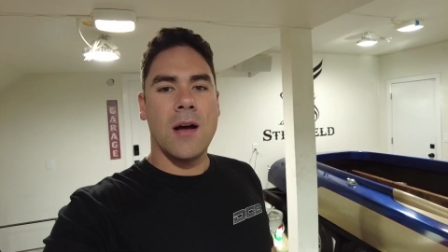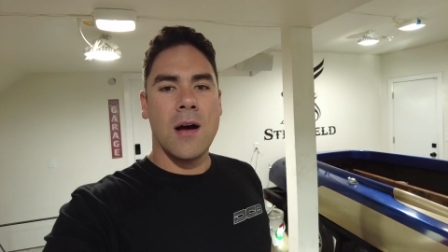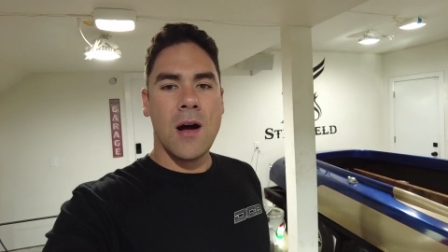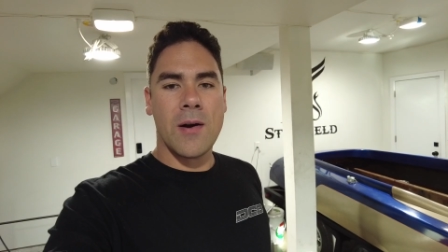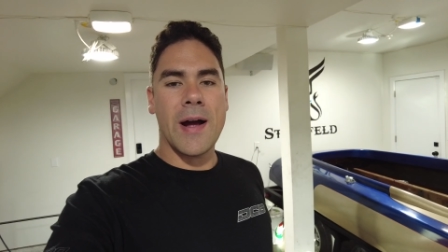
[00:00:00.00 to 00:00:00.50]

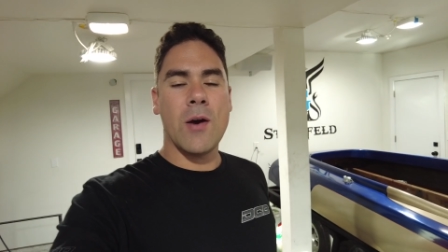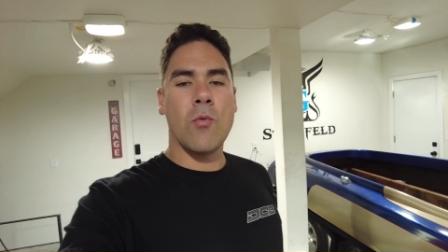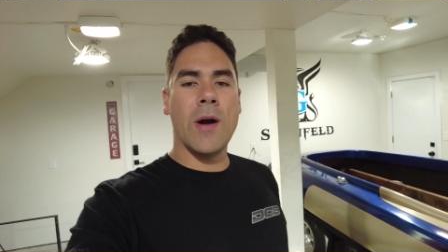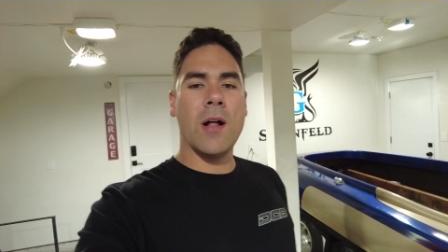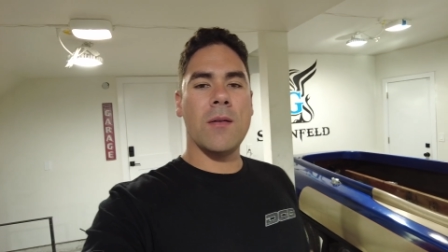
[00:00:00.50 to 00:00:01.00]
All right,
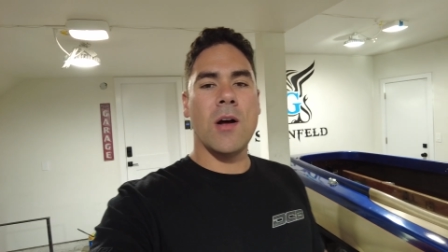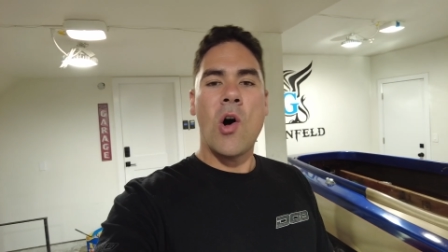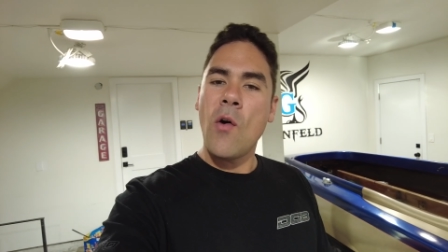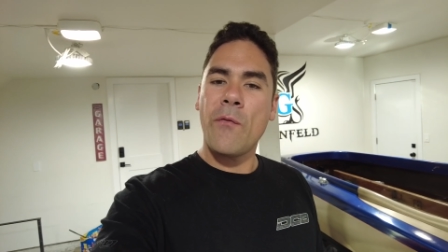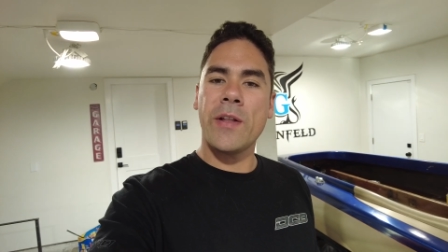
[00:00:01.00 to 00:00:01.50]
well,
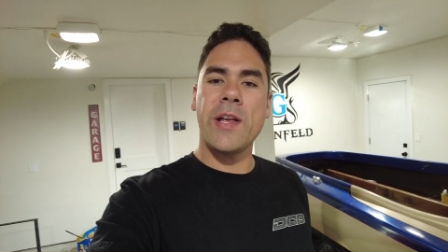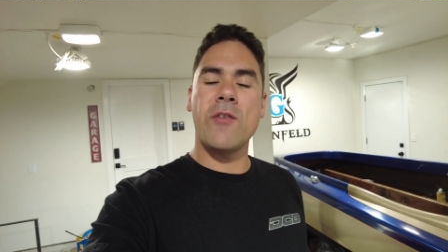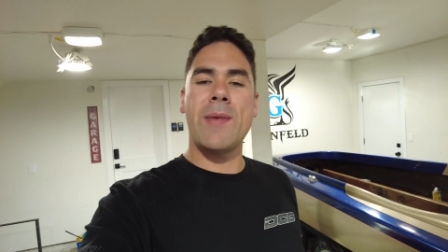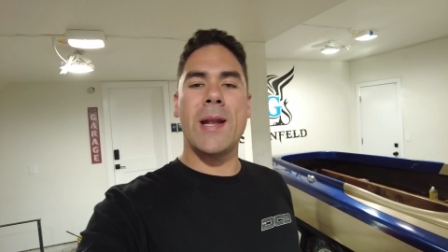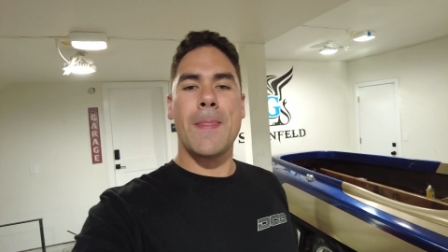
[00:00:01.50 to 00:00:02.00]
hopefully
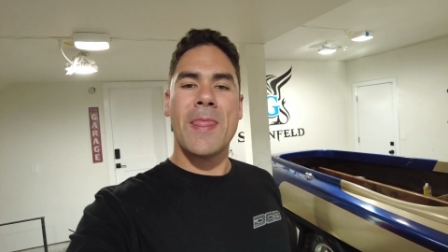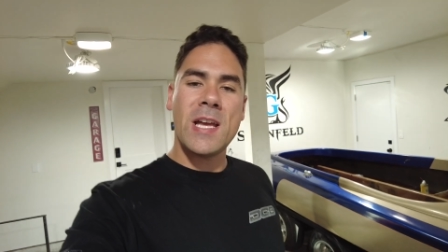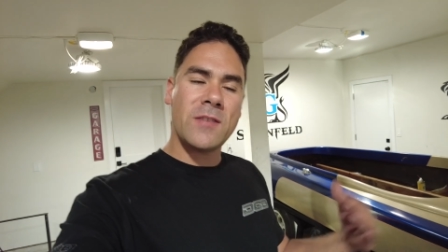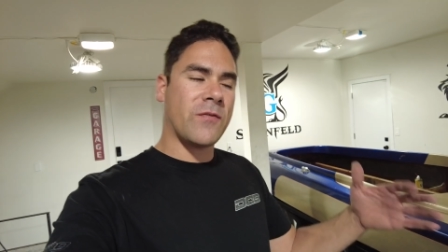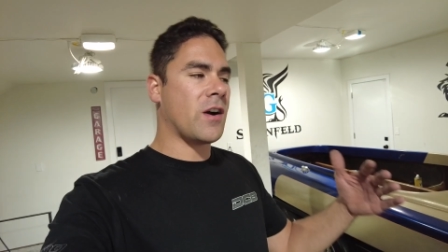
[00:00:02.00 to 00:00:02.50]
you've made it
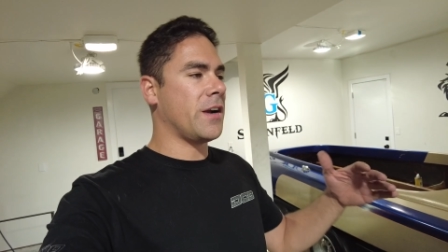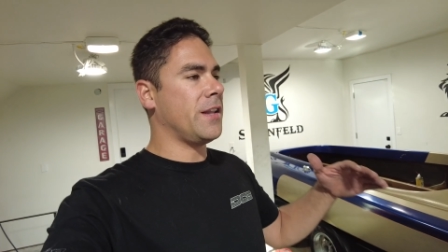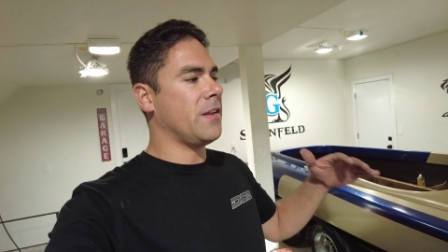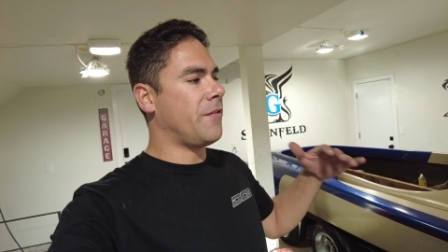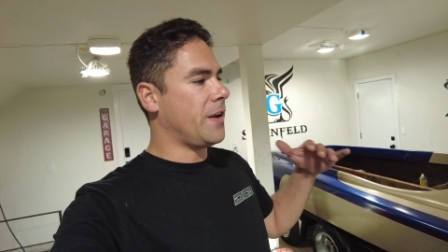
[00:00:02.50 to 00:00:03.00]
this far
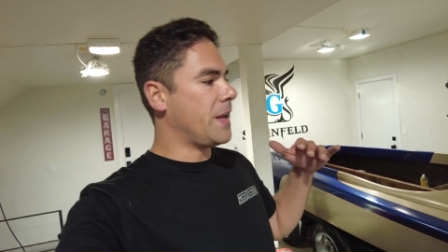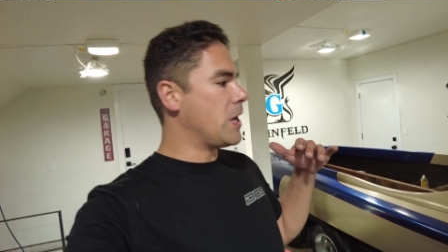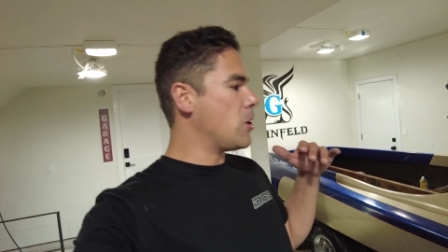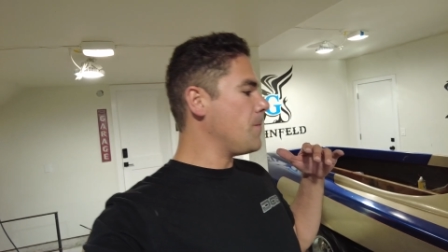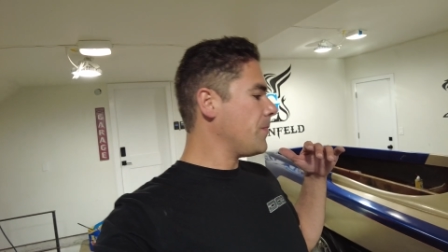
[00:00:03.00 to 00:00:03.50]
in the
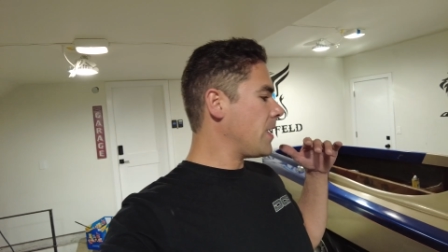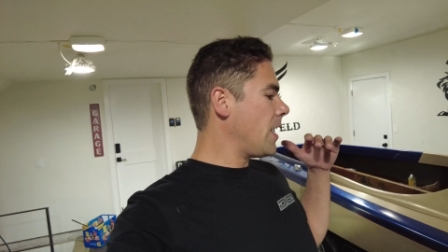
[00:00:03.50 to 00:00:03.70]
video,